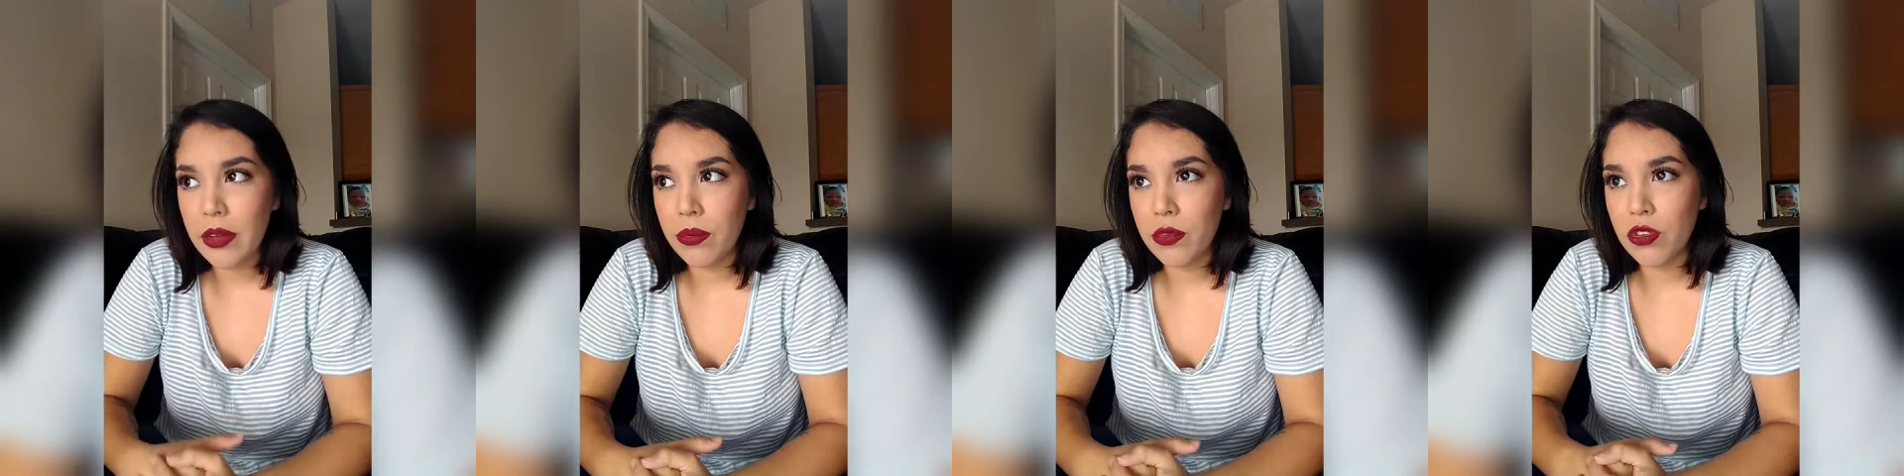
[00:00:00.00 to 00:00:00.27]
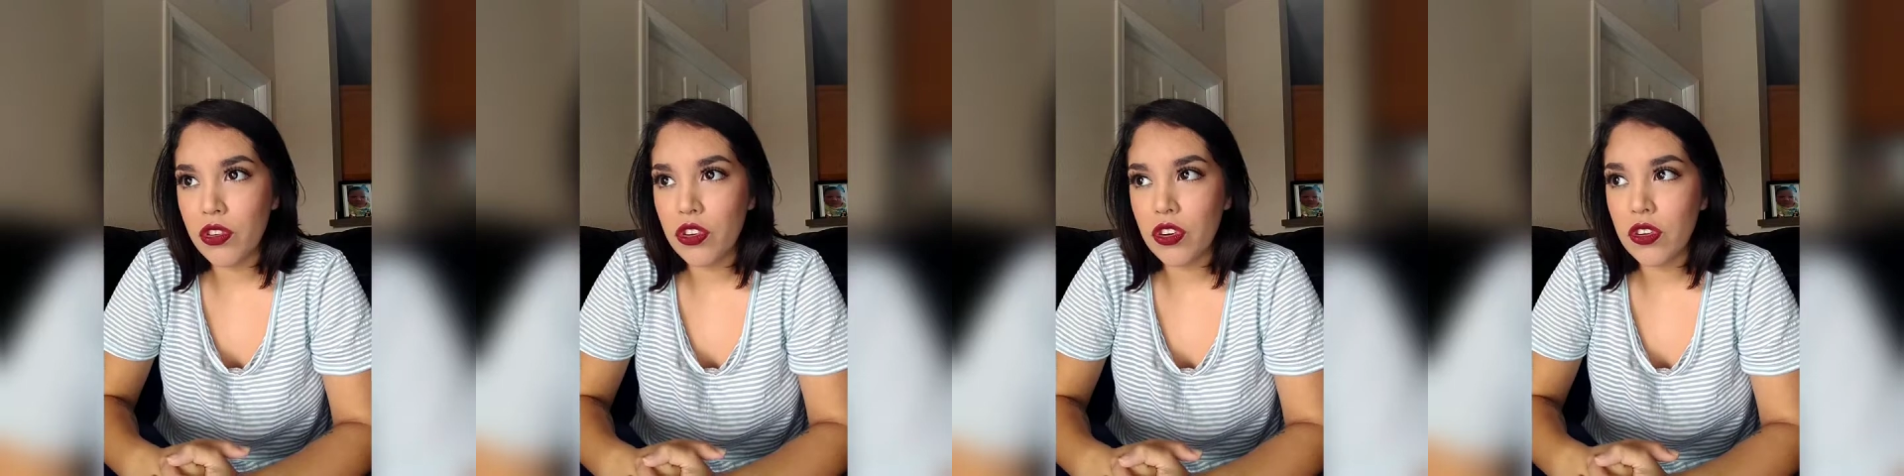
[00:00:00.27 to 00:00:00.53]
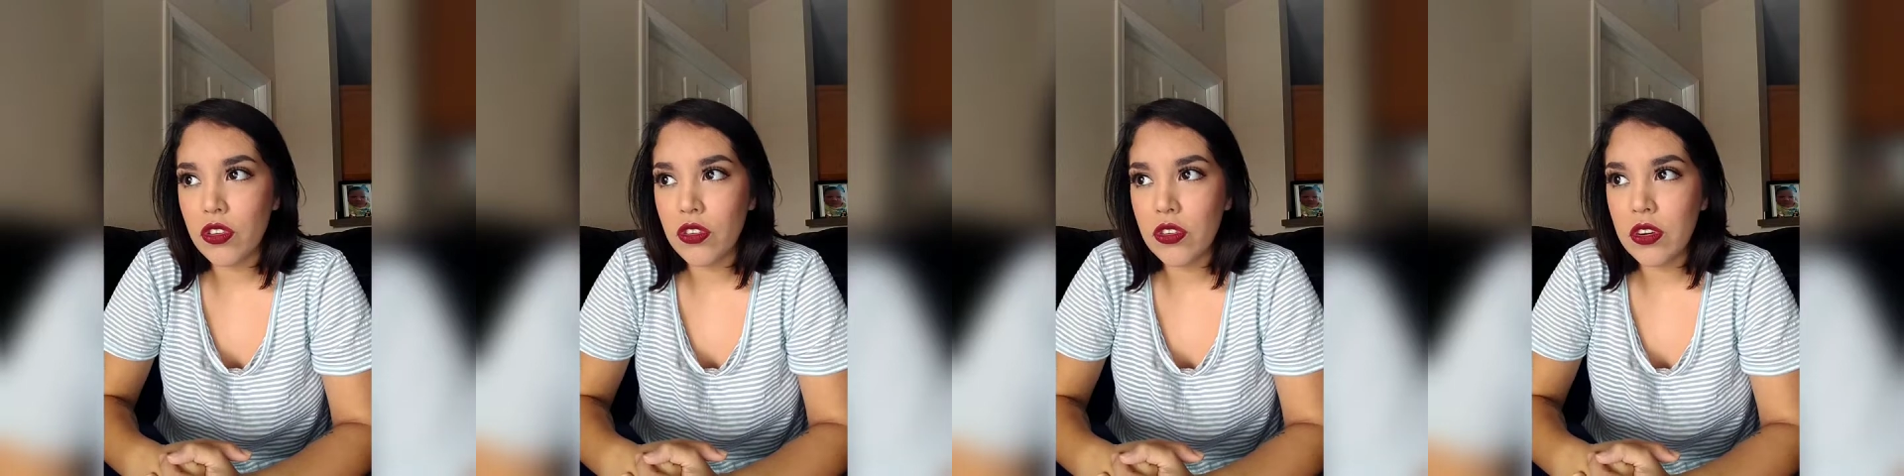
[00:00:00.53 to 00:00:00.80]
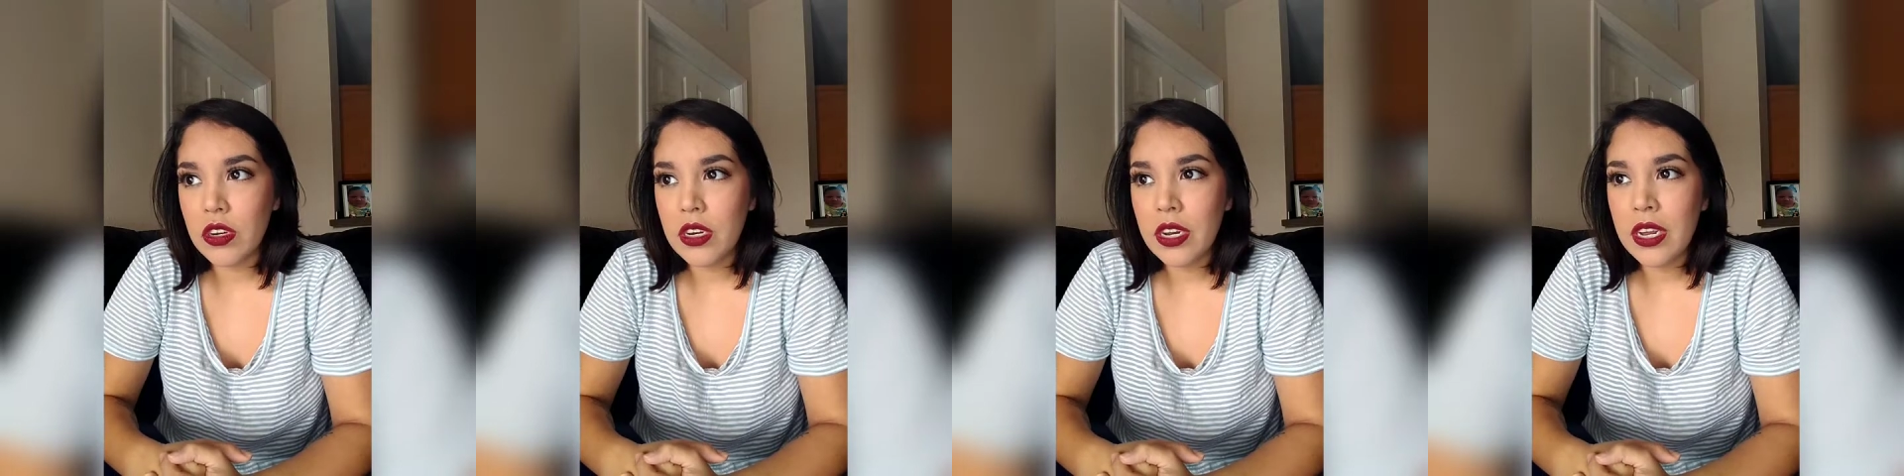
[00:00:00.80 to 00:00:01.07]
he was
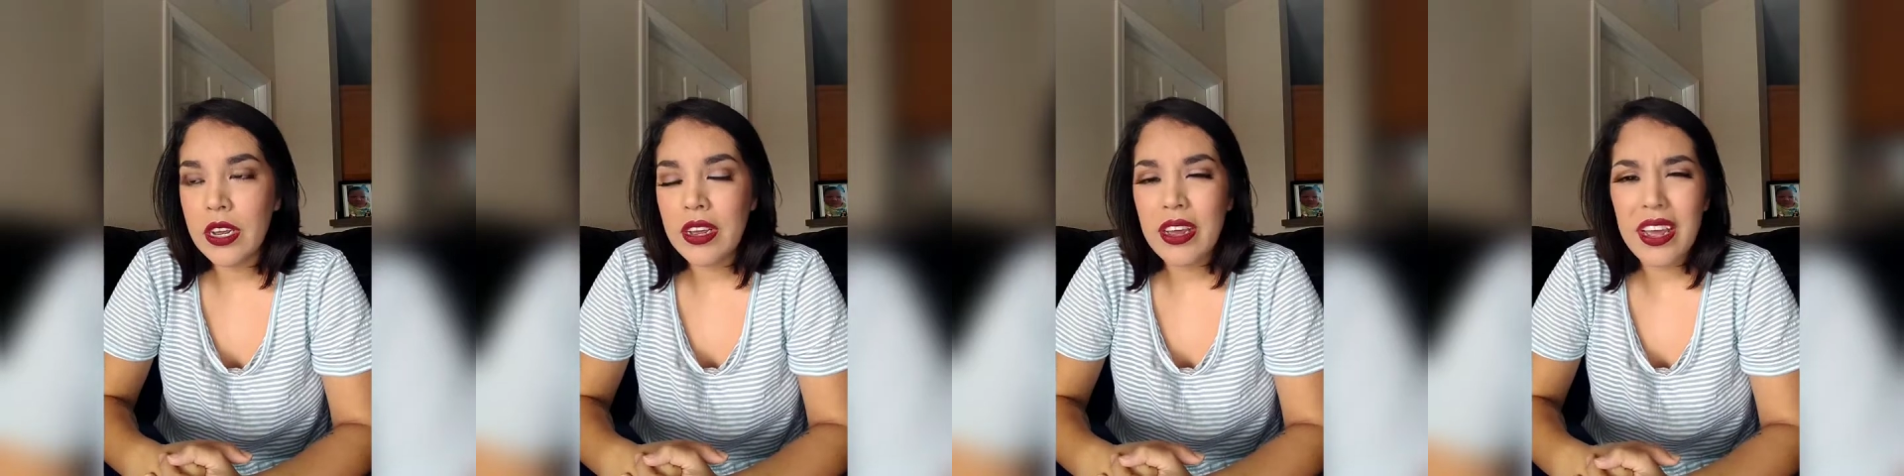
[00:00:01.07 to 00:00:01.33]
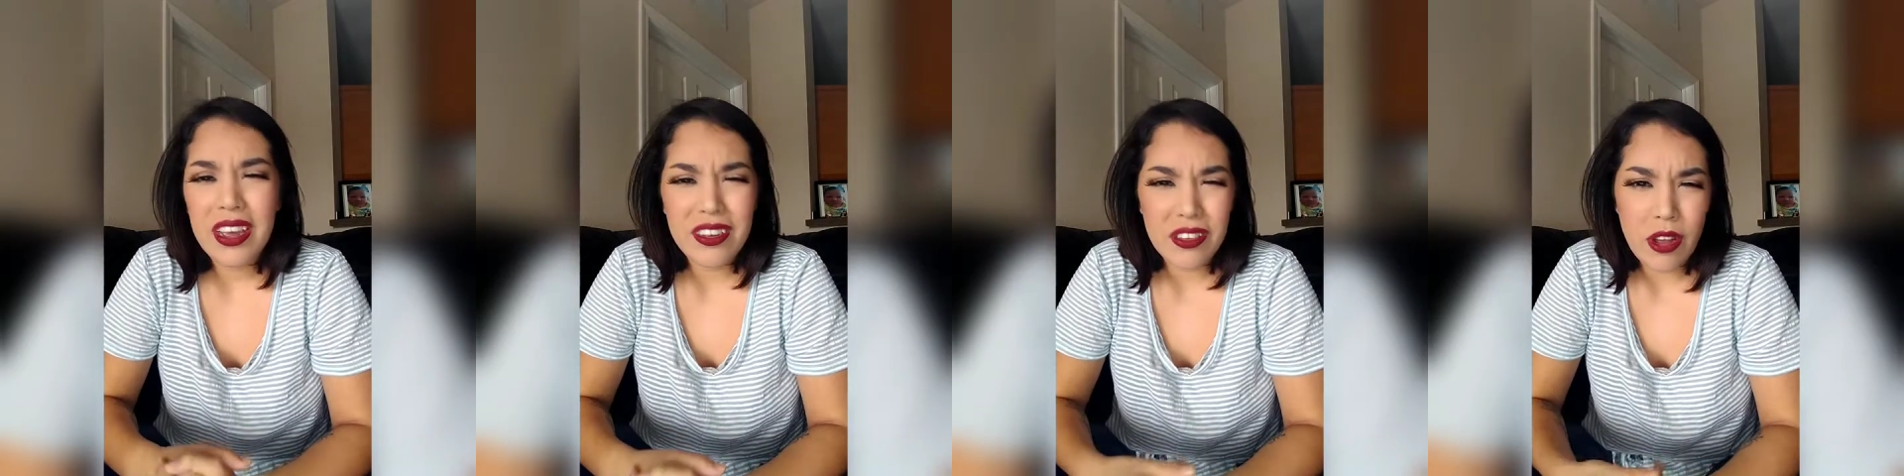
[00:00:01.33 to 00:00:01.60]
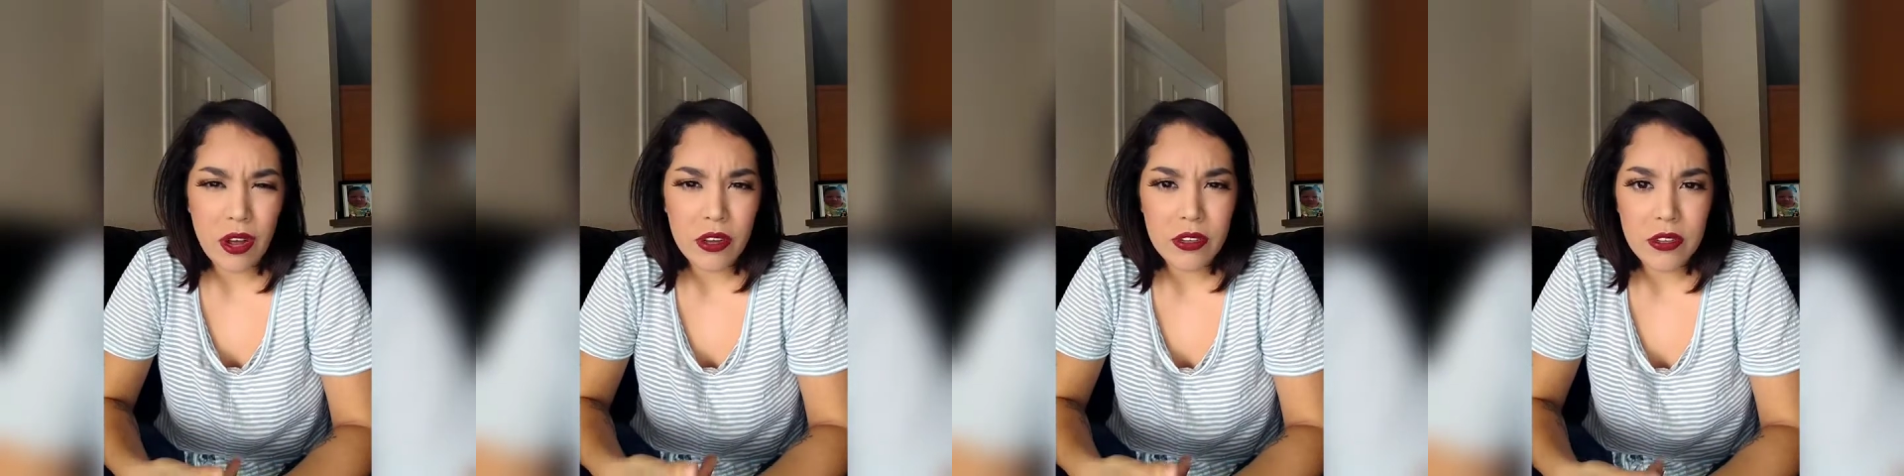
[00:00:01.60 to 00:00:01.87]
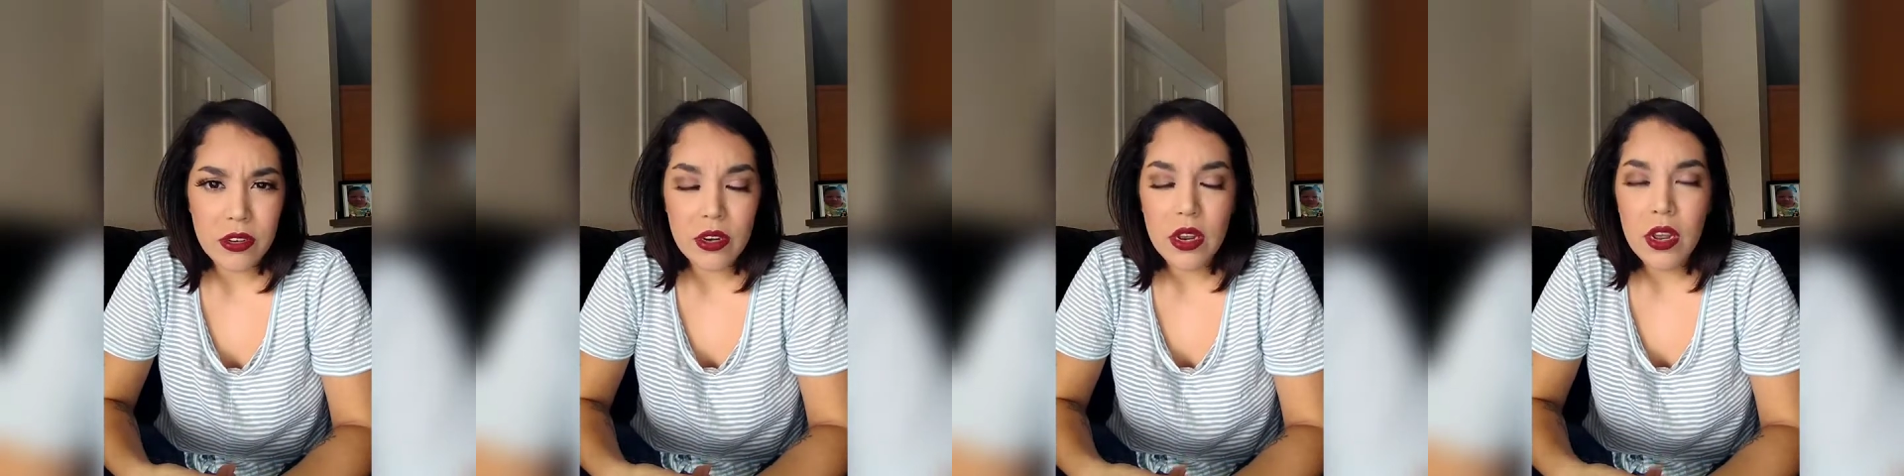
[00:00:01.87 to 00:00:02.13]
just
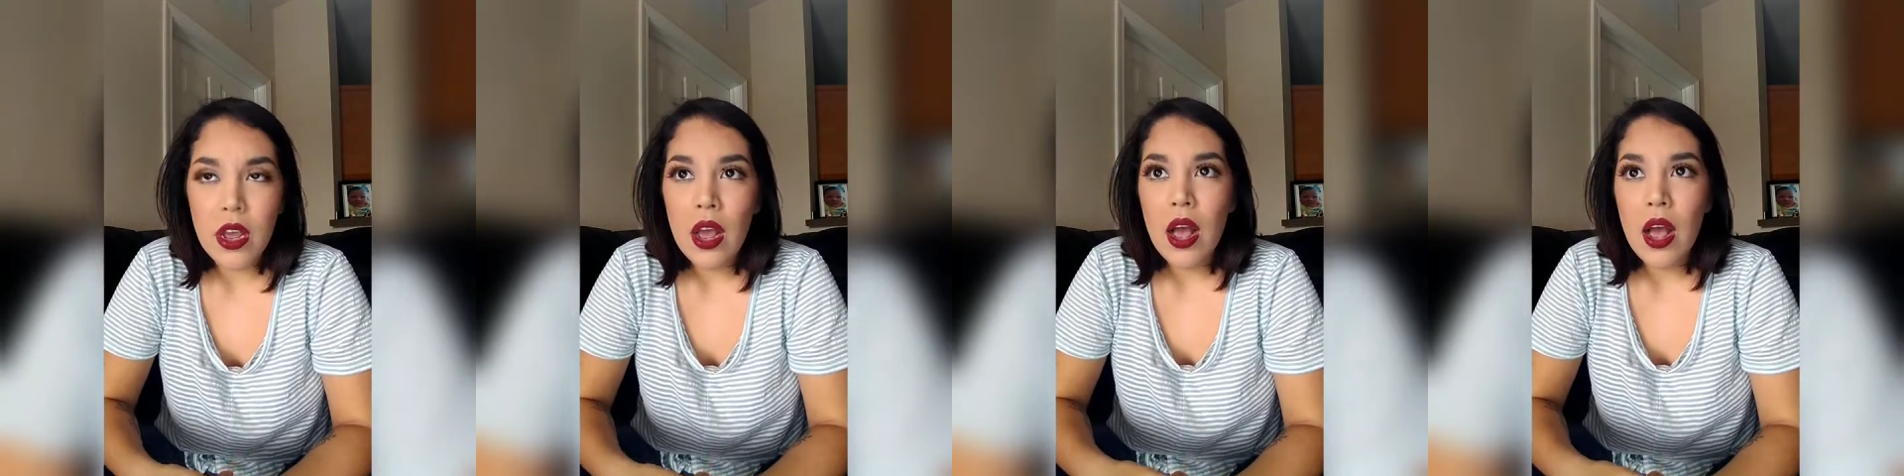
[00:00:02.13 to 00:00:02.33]
exhausted.